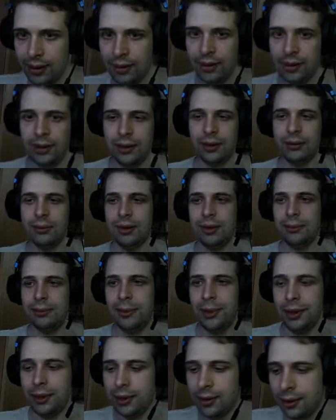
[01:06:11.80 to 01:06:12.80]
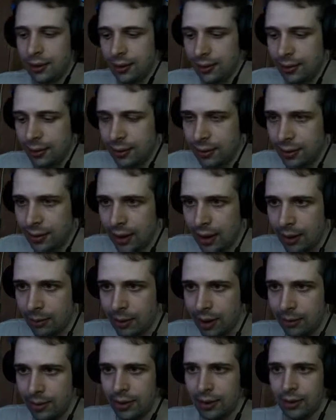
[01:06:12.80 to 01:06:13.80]
a little bit bigger, and
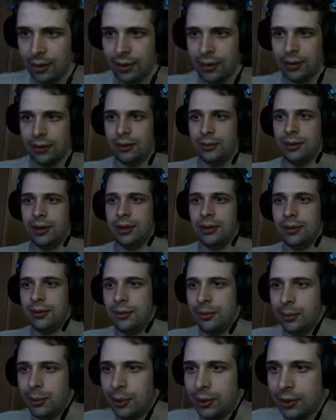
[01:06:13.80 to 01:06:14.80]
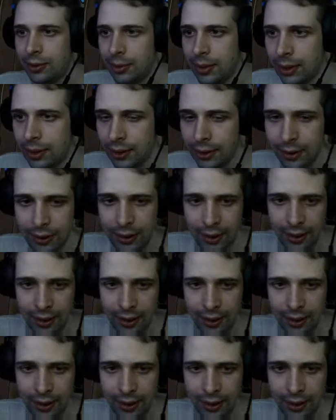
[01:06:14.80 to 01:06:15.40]
maybe a little bit more bigger.